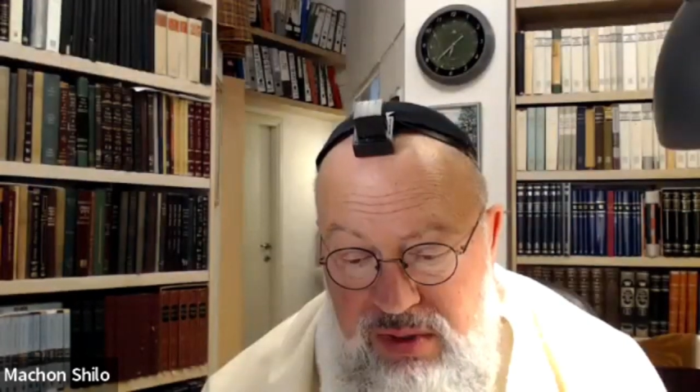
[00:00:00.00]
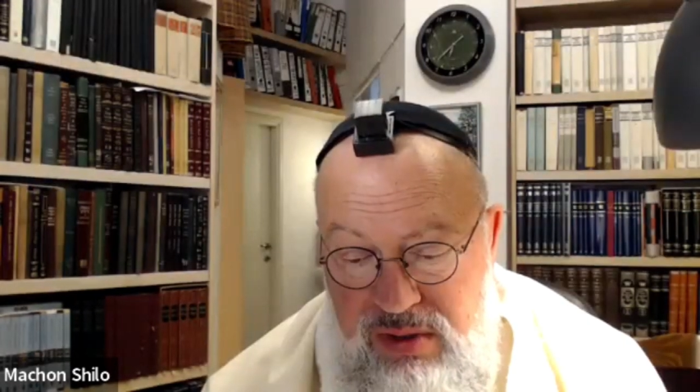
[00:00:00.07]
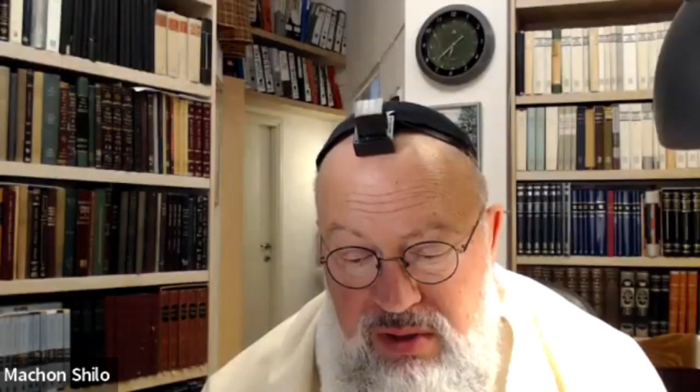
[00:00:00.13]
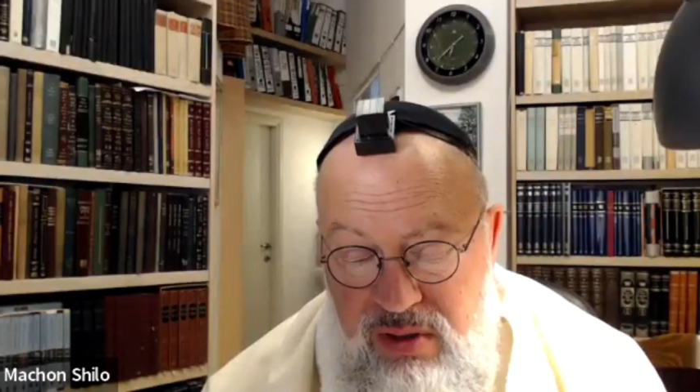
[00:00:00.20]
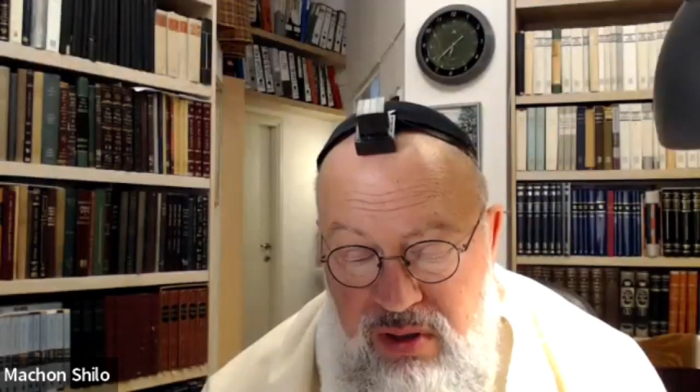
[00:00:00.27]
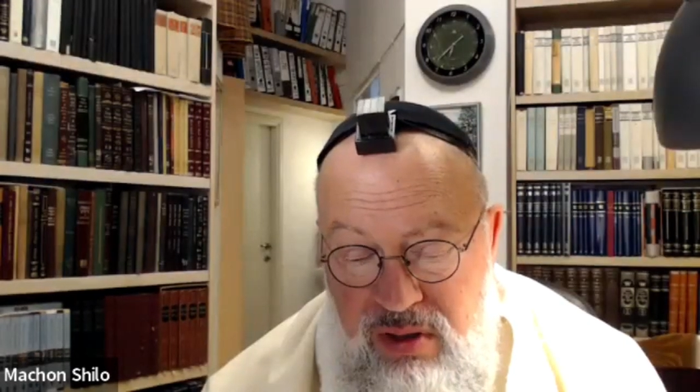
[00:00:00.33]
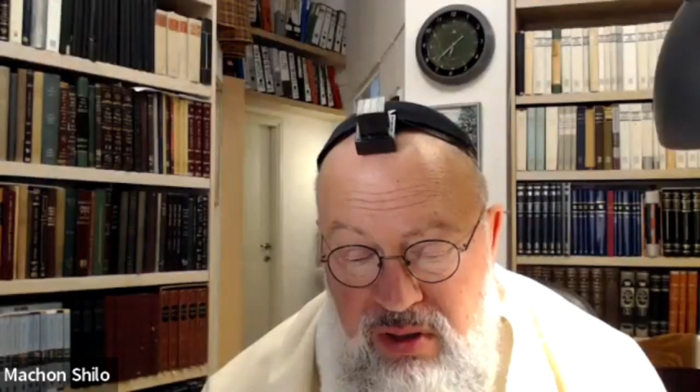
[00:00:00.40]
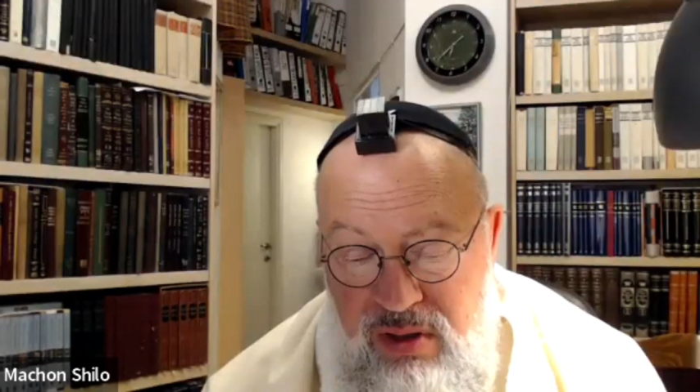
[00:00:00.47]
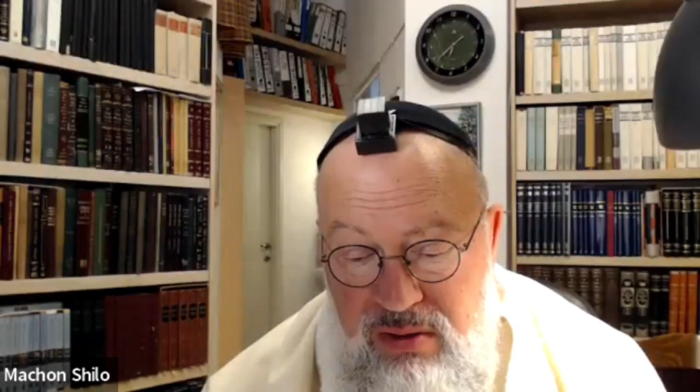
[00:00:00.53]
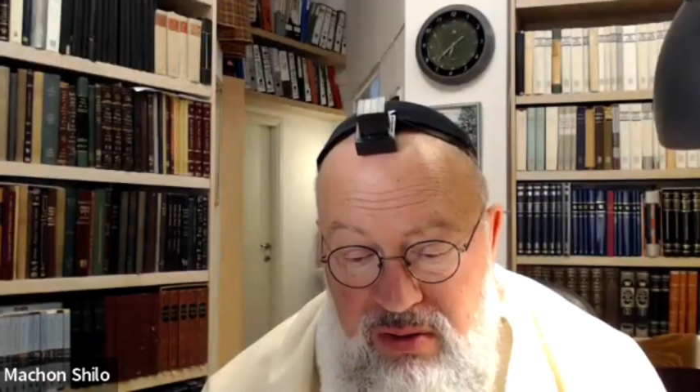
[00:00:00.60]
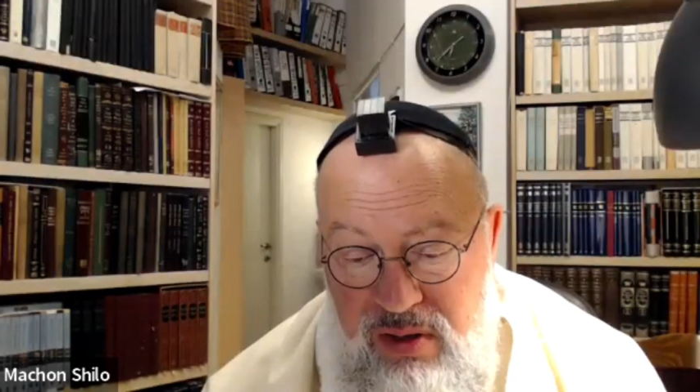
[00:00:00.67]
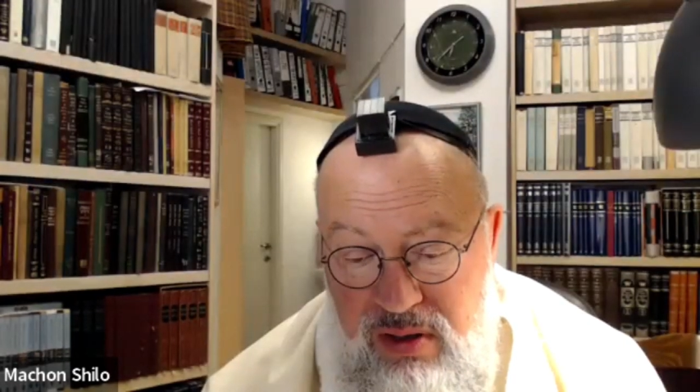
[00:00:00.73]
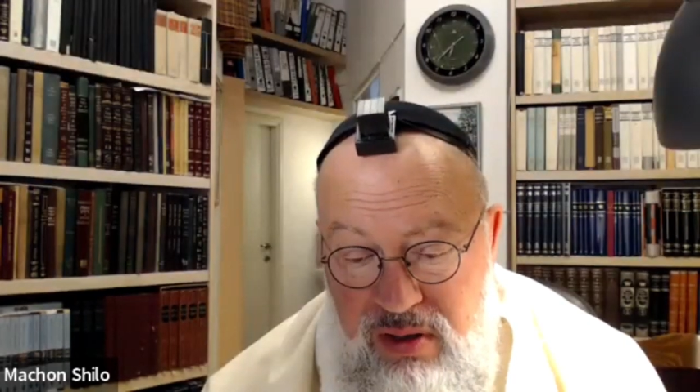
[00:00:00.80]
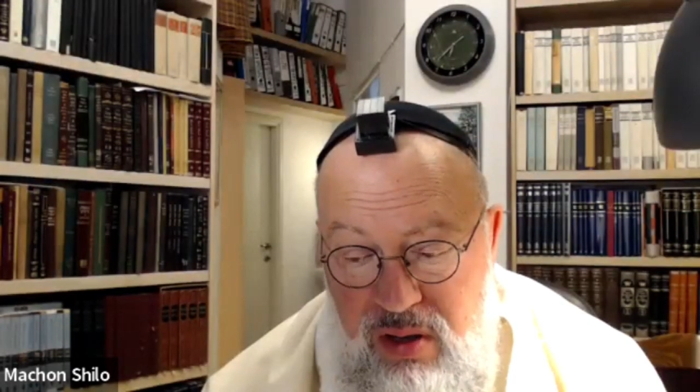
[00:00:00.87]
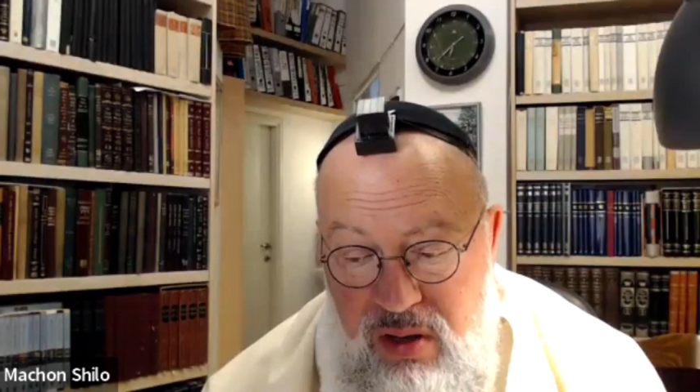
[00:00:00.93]
The reason
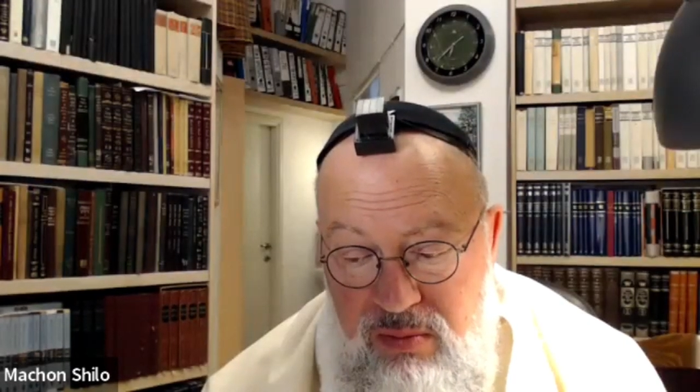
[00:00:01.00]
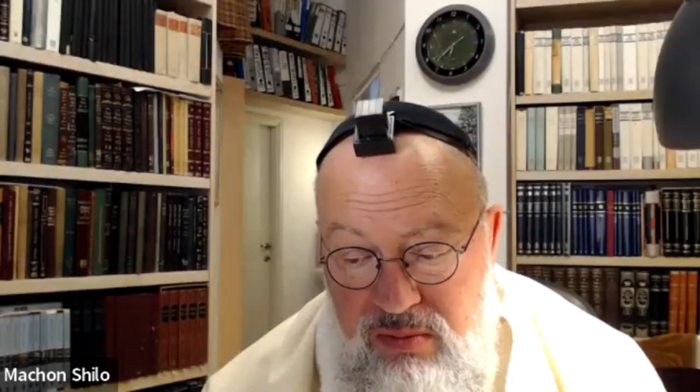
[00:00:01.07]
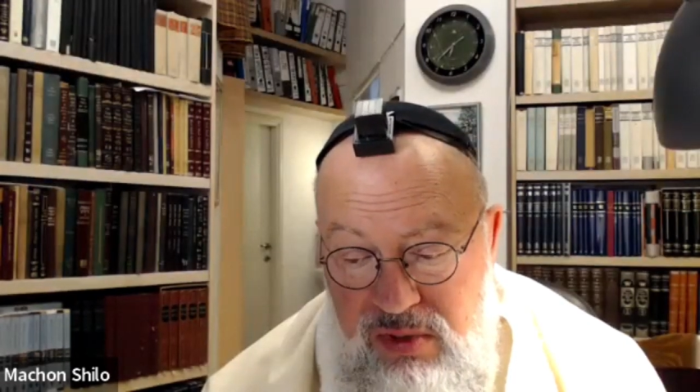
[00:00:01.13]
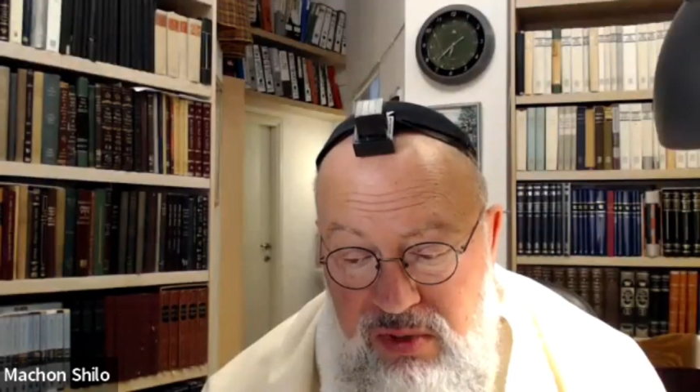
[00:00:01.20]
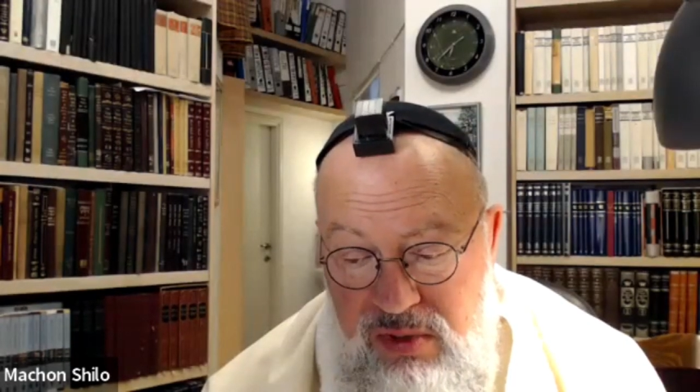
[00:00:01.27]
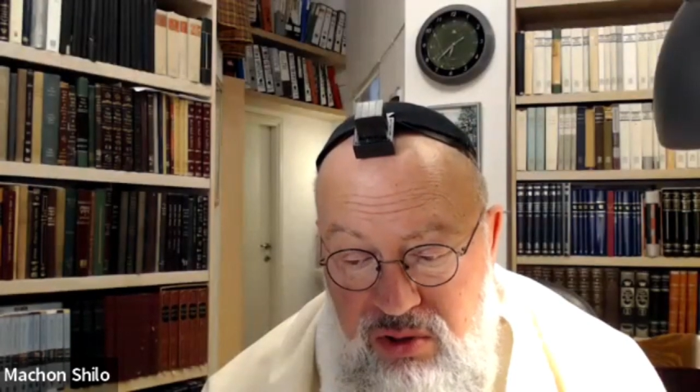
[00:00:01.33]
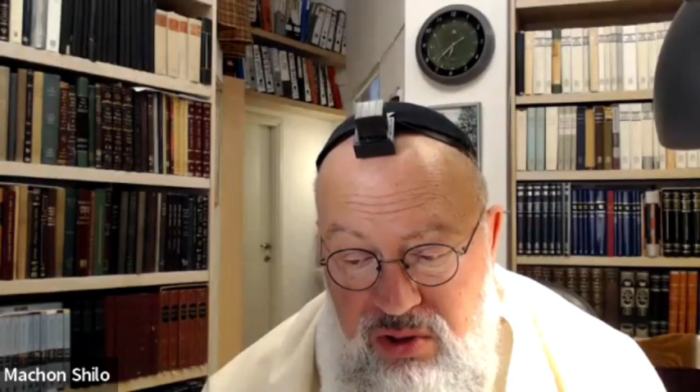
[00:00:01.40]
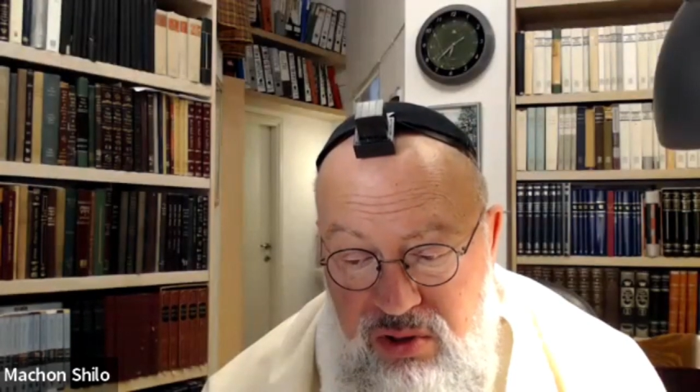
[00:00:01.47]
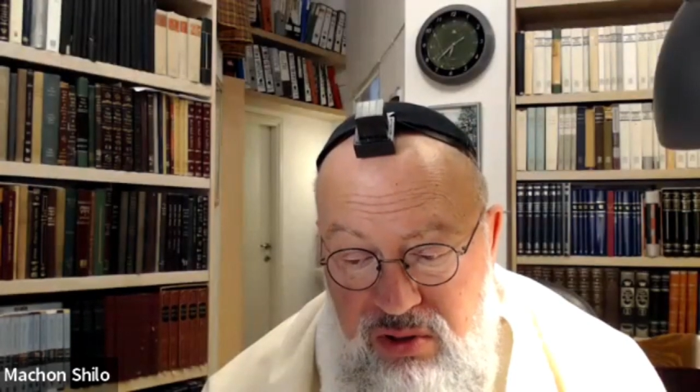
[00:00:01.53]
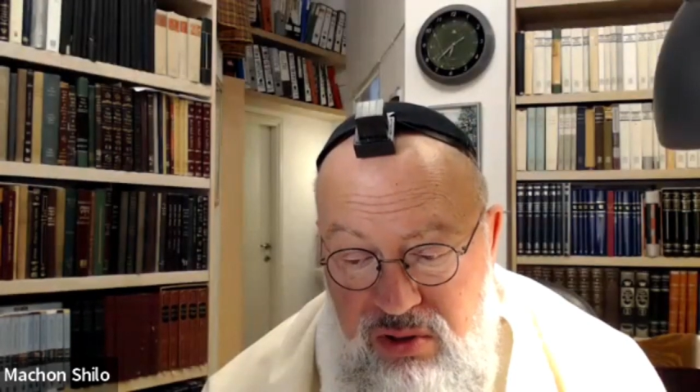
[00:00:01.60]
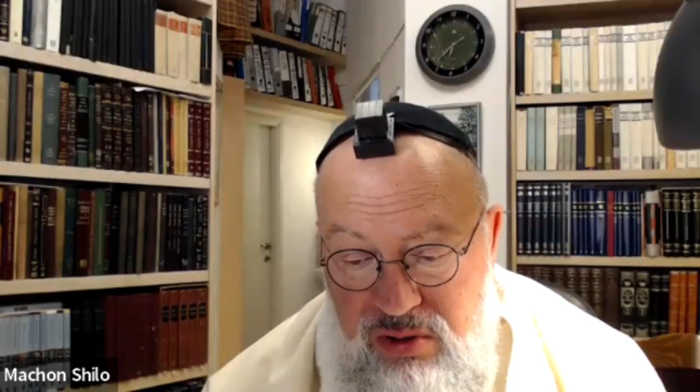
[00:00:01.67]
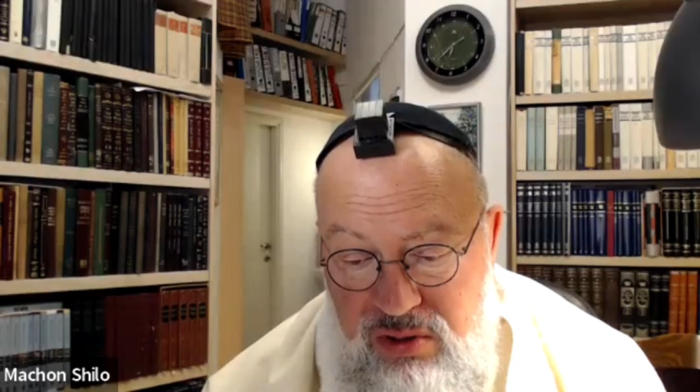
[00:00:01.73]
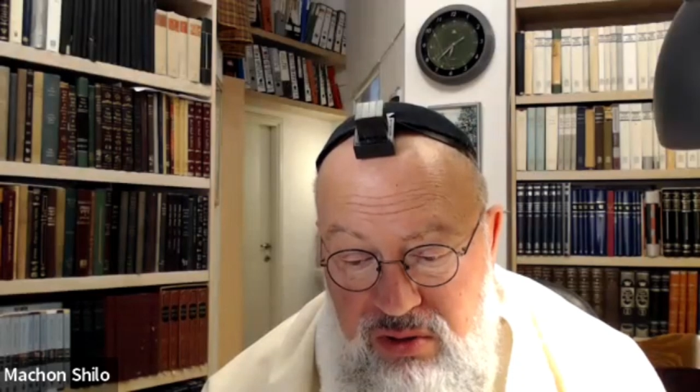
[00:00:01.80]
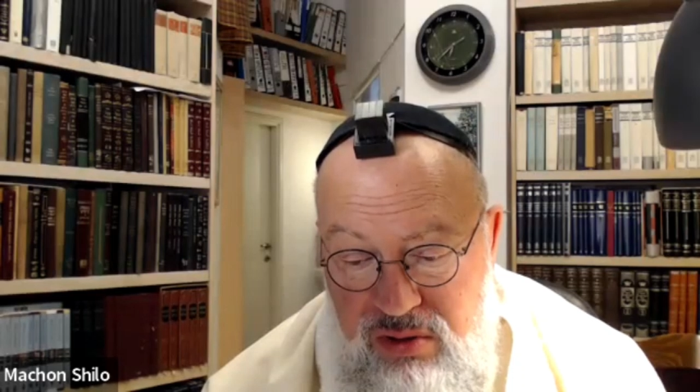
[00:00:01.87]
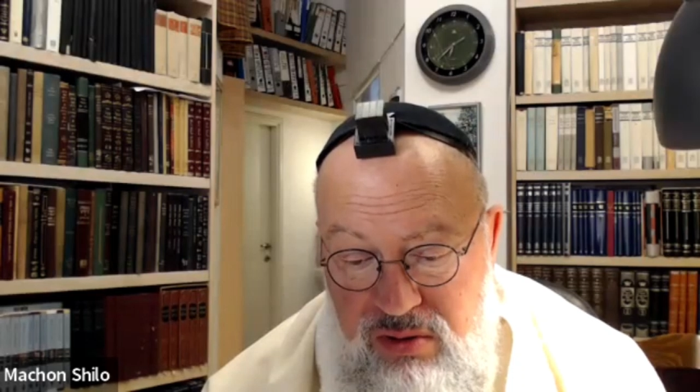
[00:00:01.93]
that, that Am
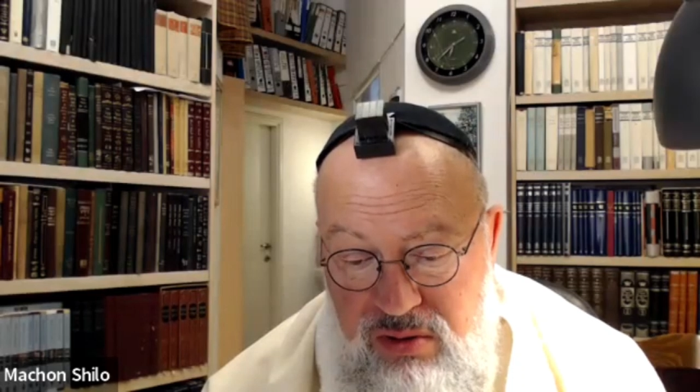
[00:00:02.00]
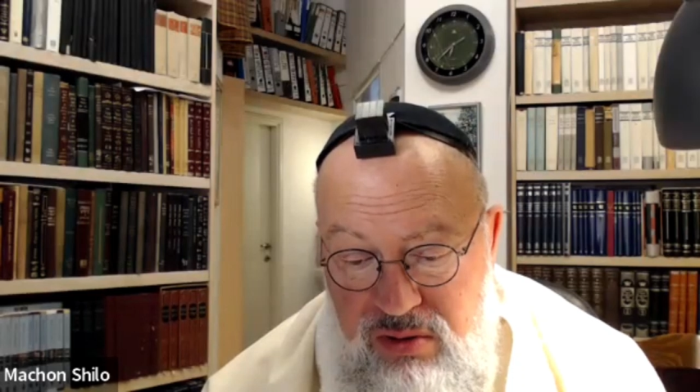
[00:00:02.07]
Yisrael